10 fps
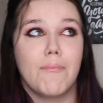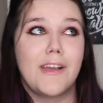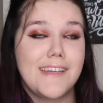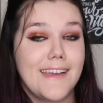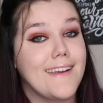
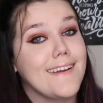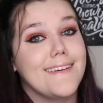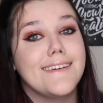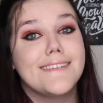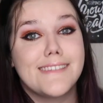Breaking
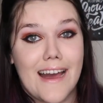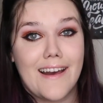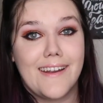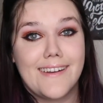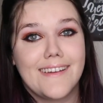
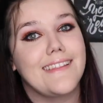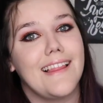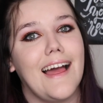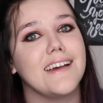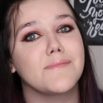Dawn, the
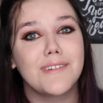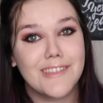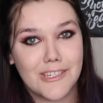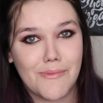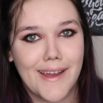last book
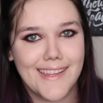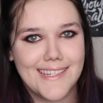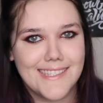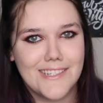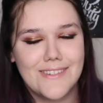in the
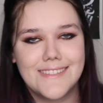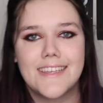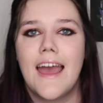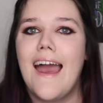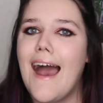Twilight series.
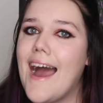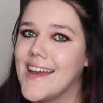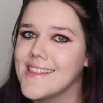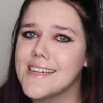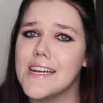
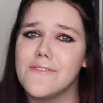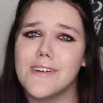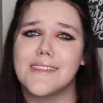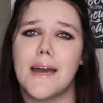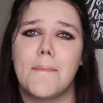I think I've
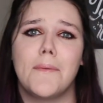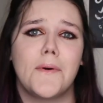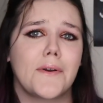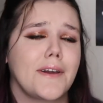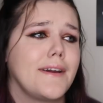read that
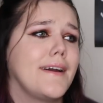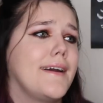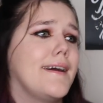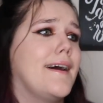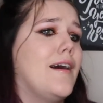book
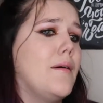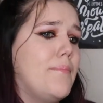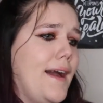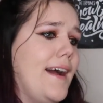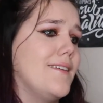
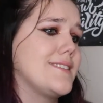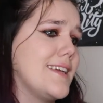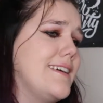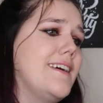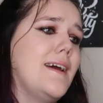
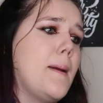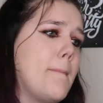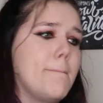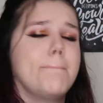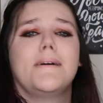about
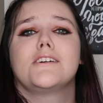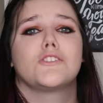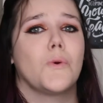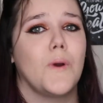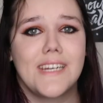
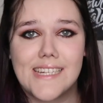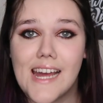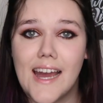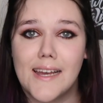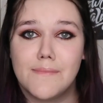20
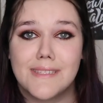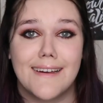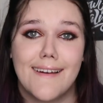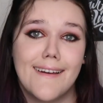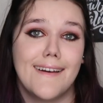times.
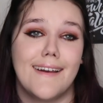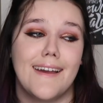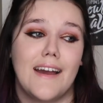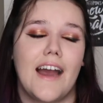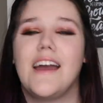
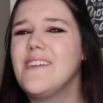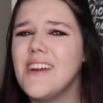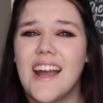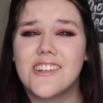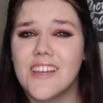I
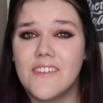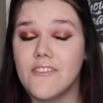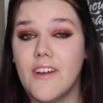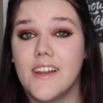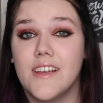
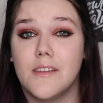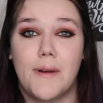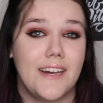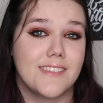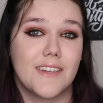haven't read it in the
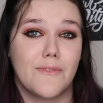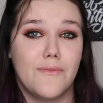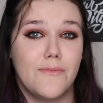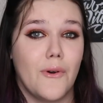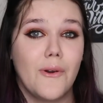past
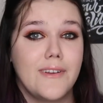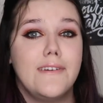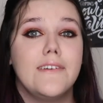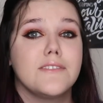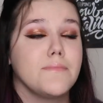like 4
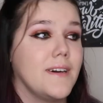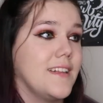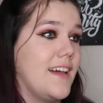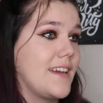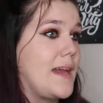years,
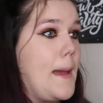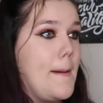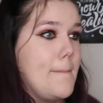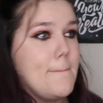but like